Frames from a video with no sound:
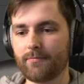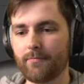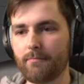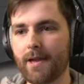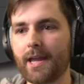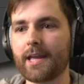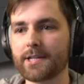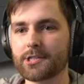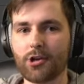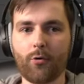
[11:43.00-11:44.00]
making it a
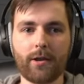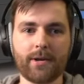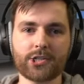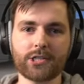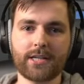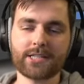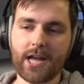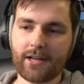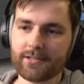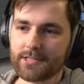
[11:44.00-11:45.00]
slow animation. In
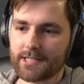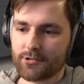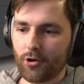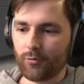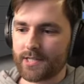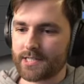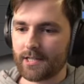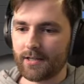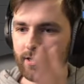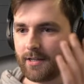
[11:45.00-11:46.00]
cycles, it's always the